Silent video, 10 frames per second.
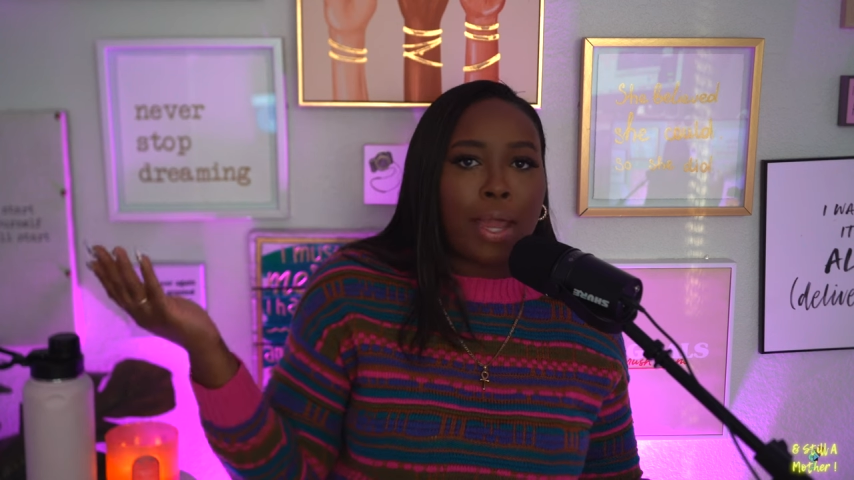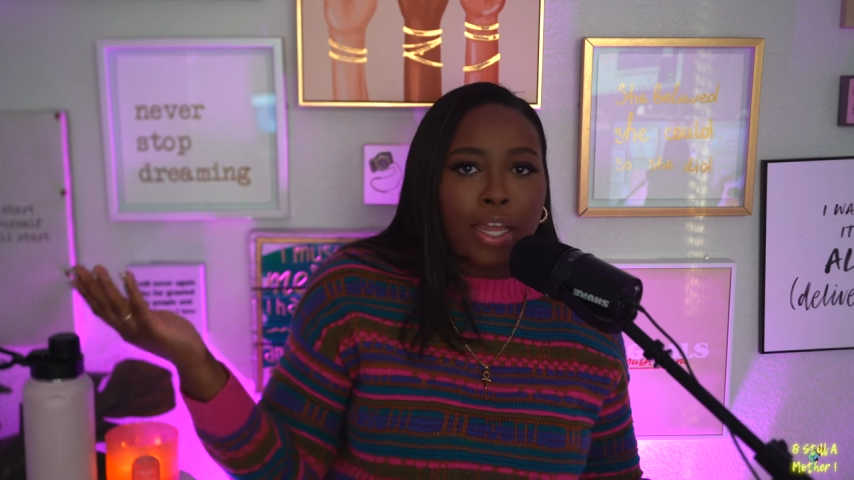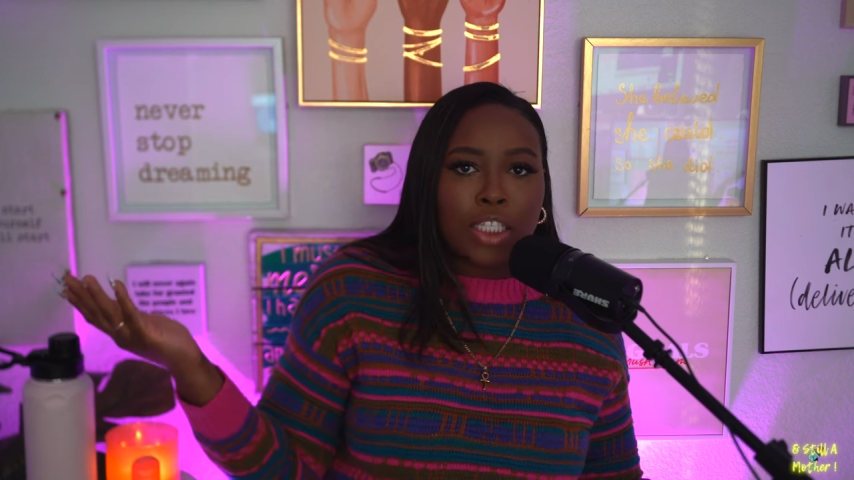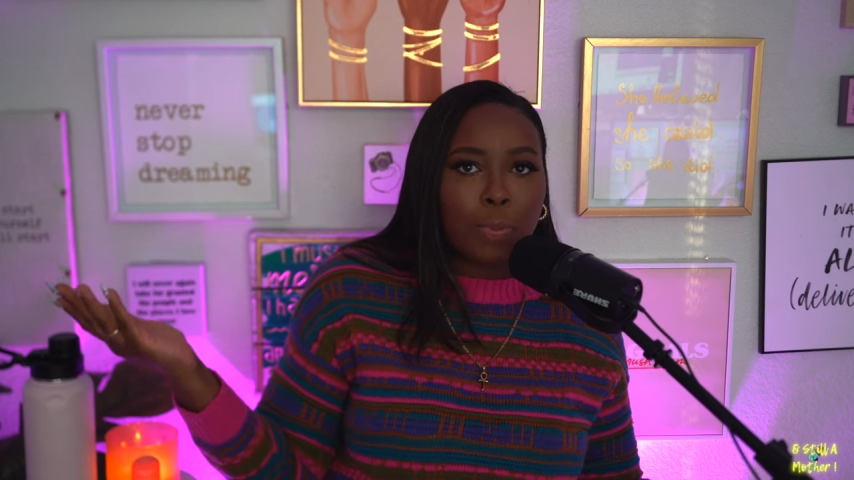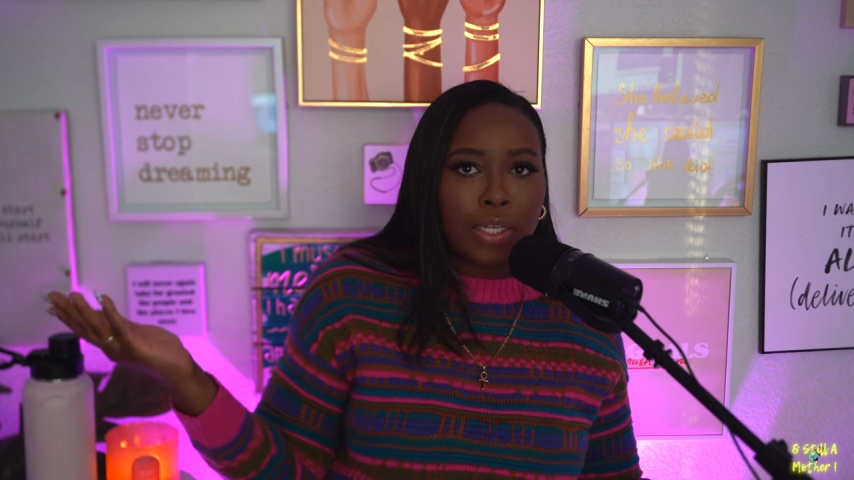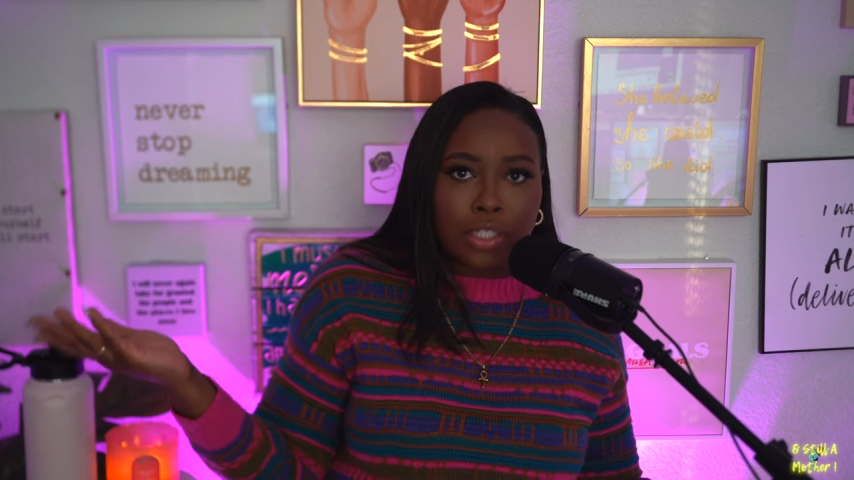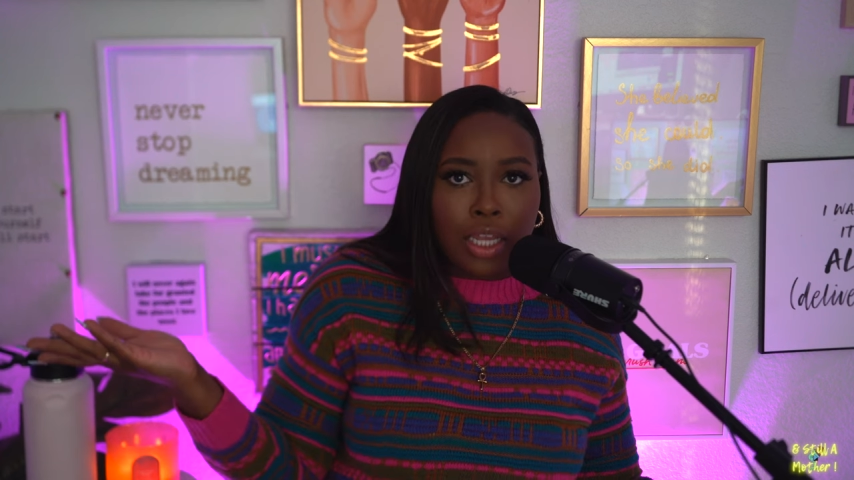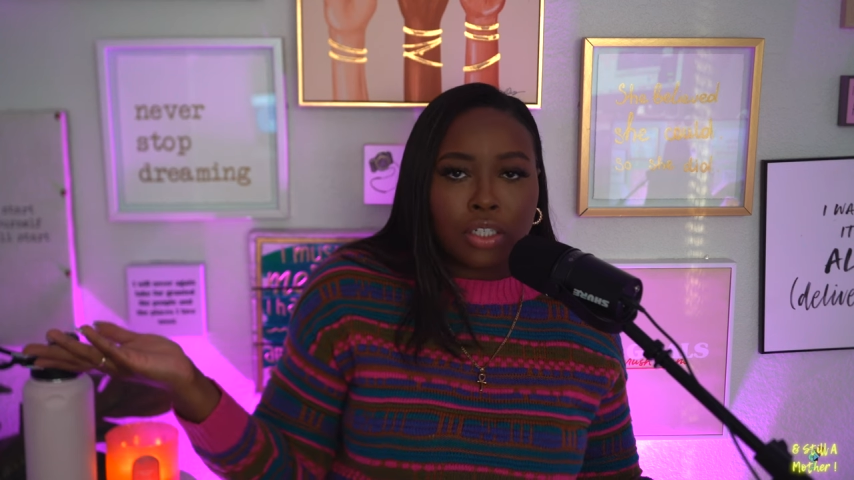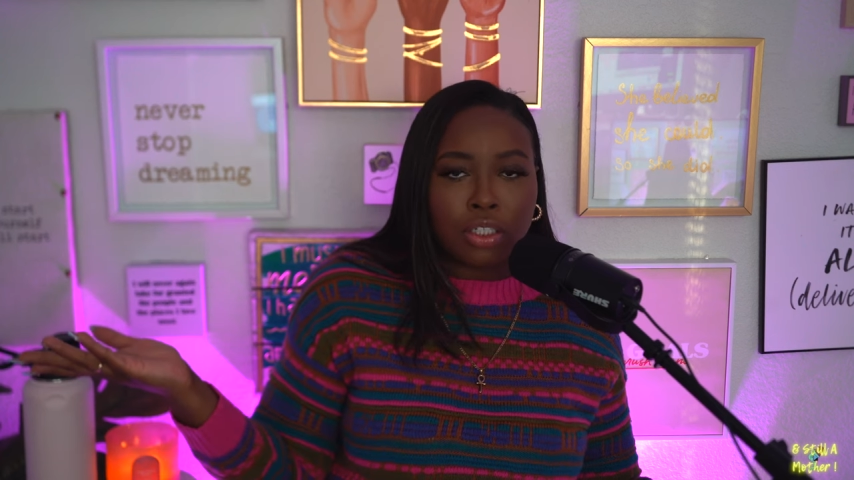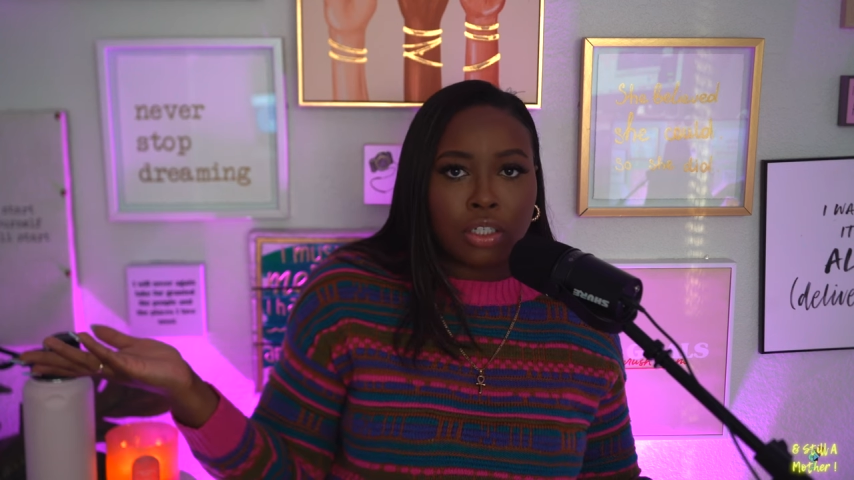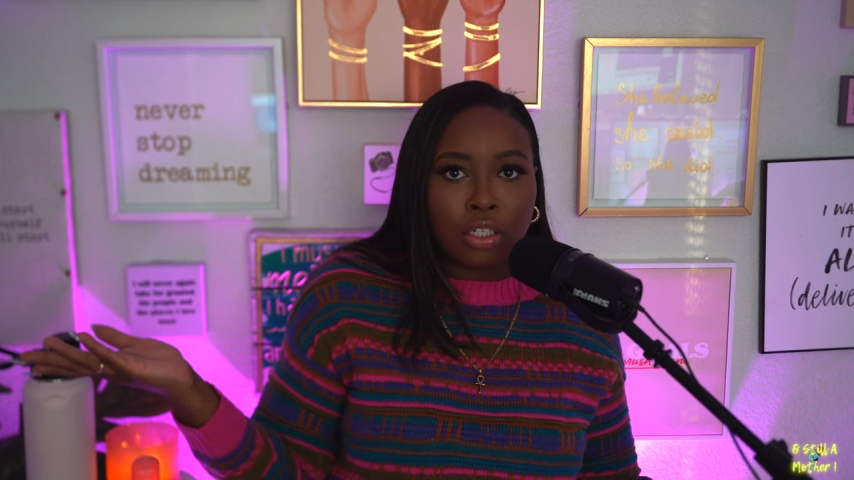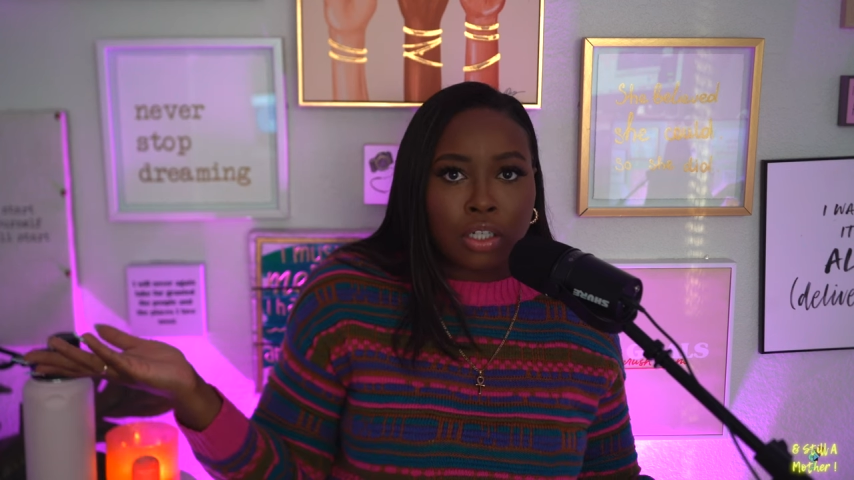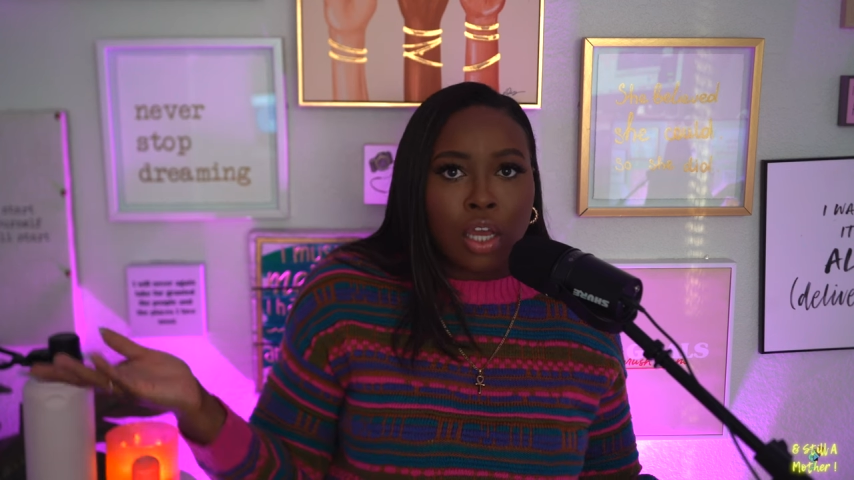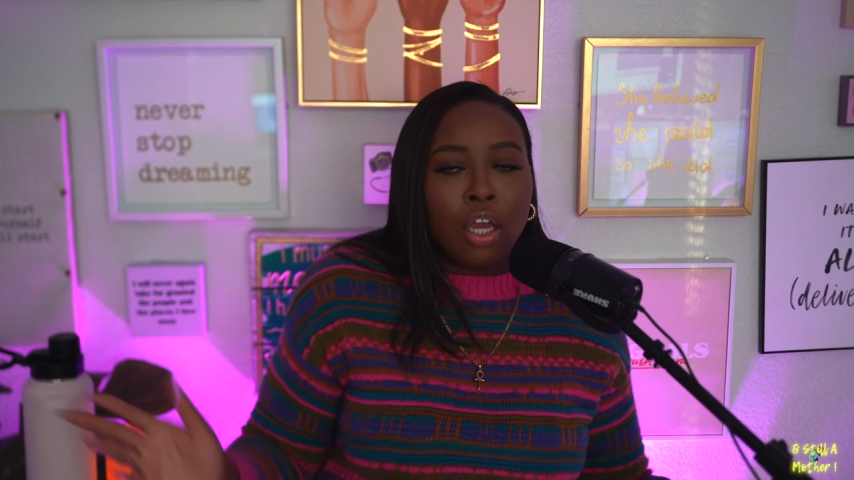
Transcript: expectations.